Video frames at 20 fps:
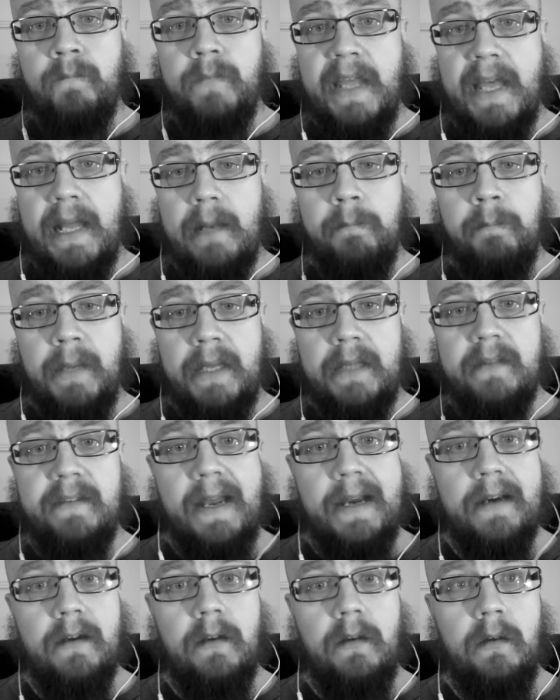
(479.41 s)
help me
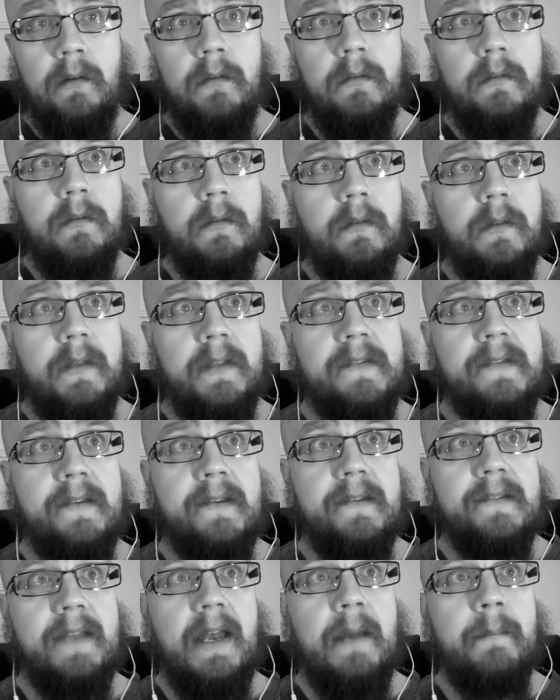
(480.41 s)
tackle this
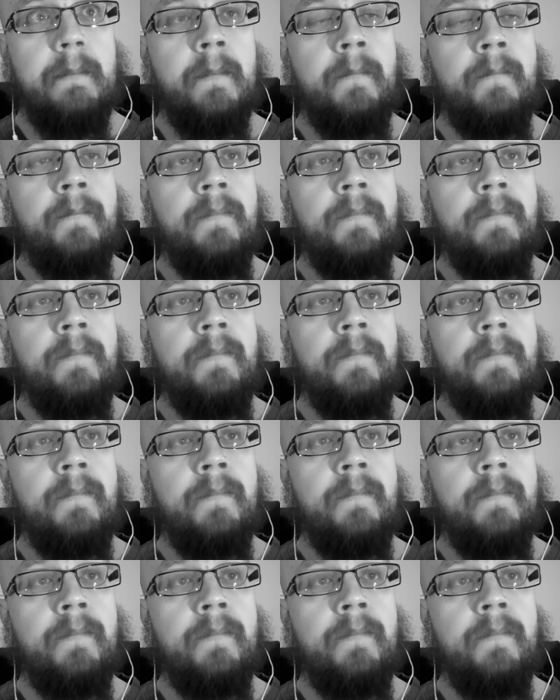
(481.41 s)
exam.